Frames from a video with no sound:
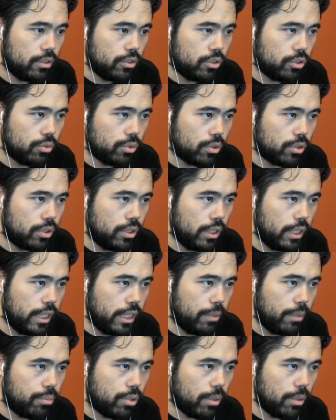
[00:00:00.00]
It's rook
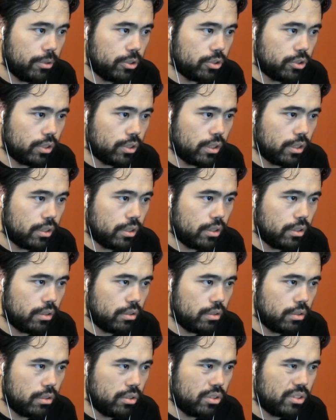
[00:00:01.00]
d8, probably just like...
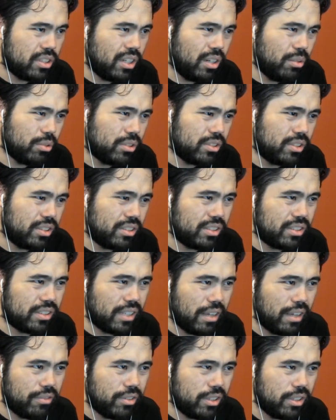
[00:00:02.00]
Or he's got rook
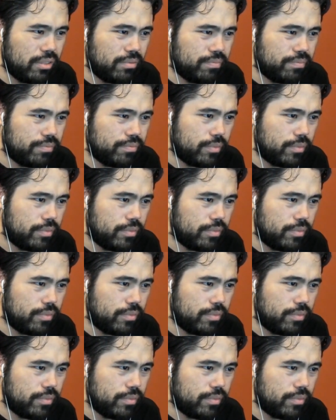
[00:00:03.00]
c7.